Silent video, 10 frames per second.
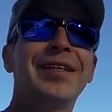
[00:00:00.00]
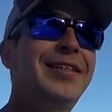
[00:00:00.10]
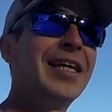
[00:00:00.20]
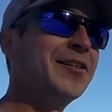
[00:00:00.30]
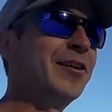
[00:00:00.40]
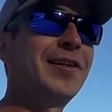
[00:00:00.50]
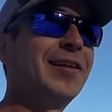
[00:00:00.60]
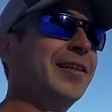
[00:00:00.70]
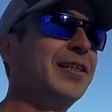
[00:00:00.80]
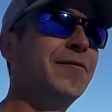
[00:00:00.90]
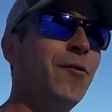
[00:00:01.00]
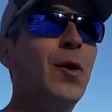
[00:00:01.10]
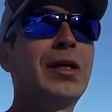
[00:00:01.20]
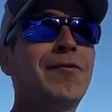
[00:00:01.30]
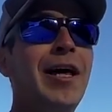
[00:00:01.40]
Desert
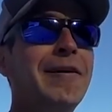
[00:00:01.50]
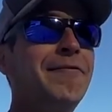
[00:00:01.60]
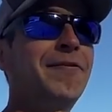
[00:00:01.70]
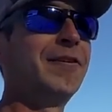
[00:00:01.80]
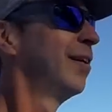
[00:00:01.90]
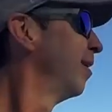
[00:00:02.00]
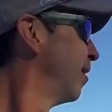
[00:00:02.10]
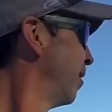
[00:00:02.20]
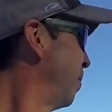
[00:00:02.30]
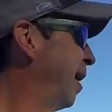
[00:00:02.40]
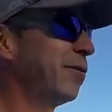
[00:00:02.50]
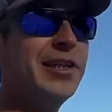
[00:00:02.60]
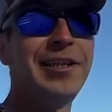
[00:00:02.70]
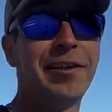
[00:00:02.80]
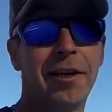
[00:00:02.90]
devoid of life,
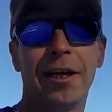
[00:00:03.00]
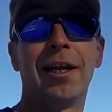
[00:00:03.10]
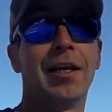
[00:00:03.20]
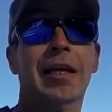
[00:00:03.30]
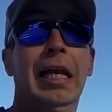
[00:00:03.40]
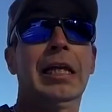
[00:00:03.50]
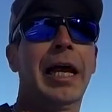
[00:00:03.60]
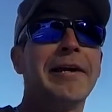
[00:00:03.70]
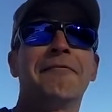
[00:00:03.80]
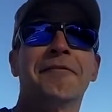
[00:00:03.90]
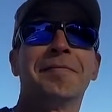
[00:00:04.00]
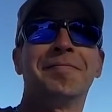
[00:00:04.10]
mountain life.